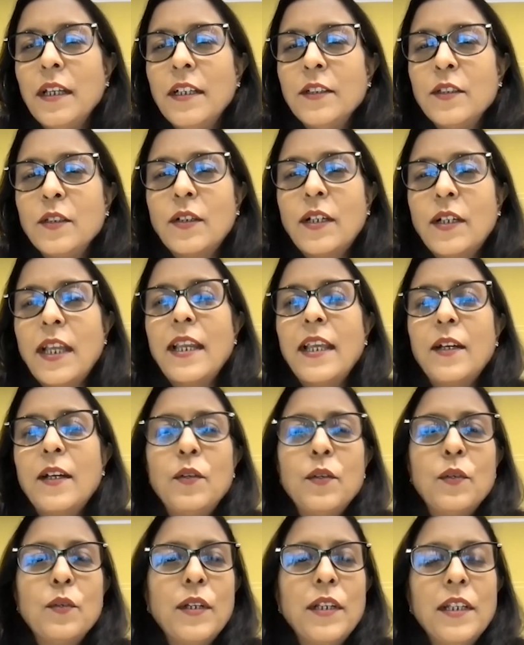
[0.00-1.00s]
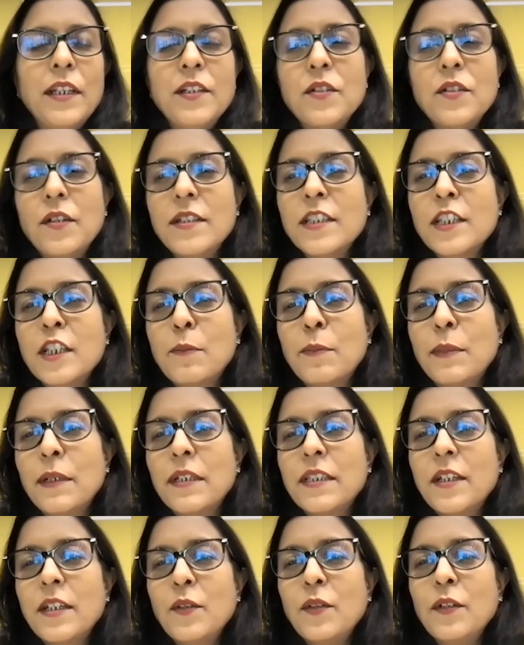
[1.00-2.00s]
So can I go to an insurance company and
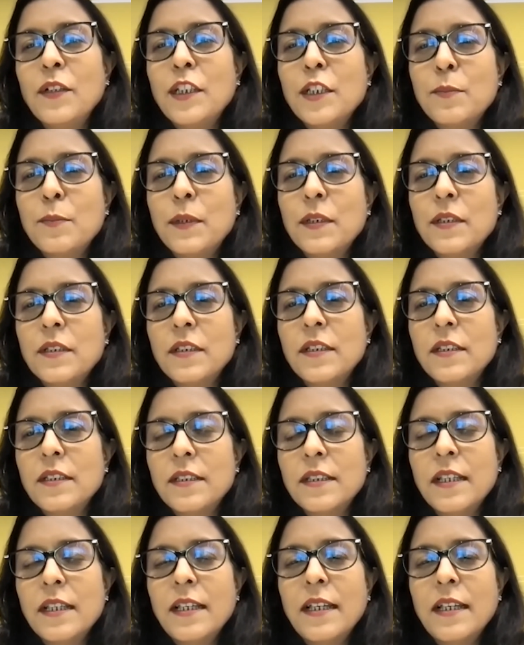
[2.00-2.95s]
say, oh no, this person is